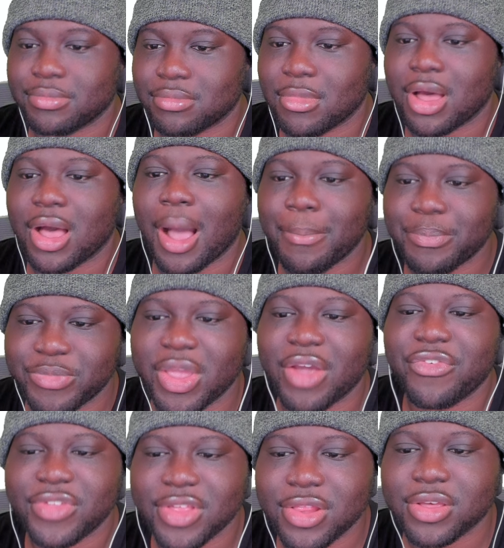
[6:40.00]
But I'm
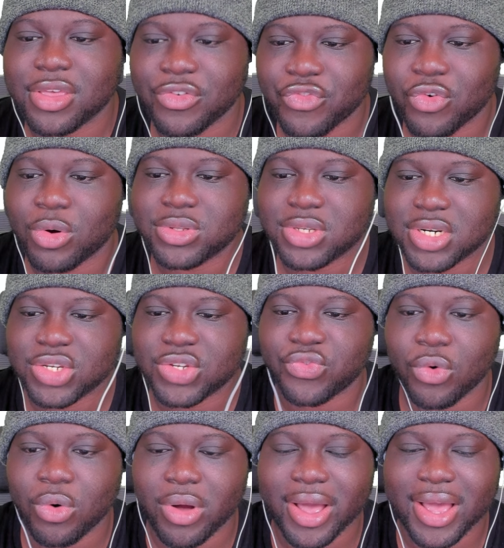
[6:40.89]
definitely looking forward to this
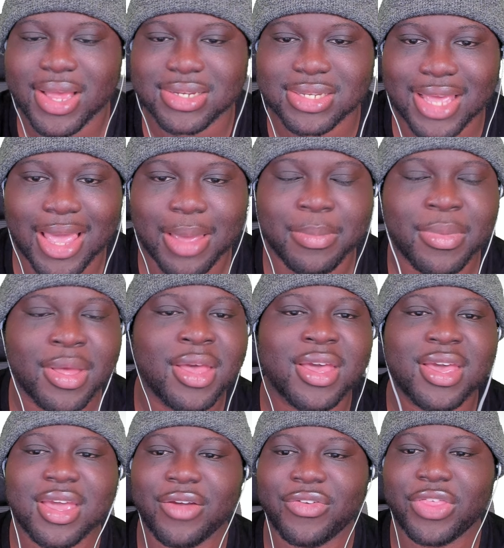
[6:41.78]
Fall Guys game
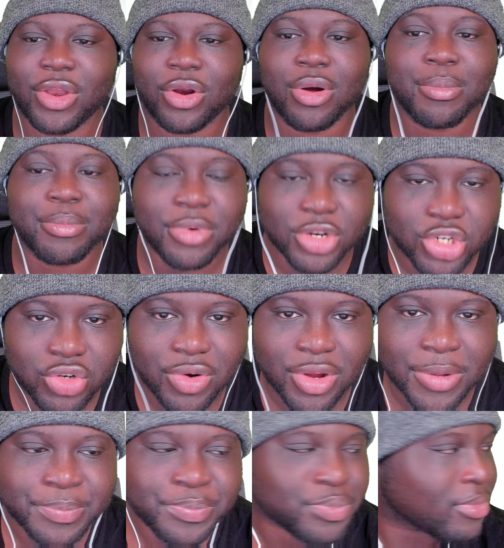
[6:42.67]
if they don't butcher
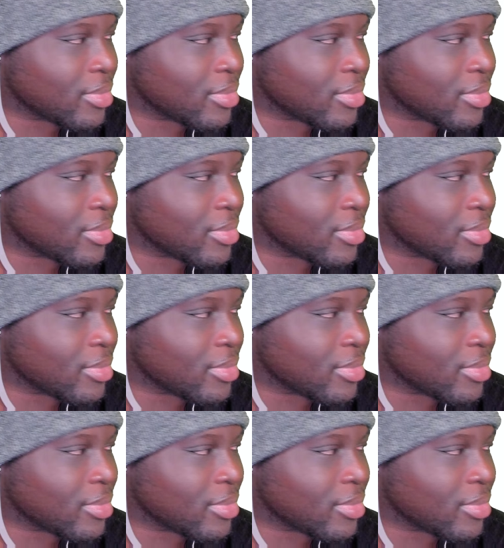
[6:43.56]
it.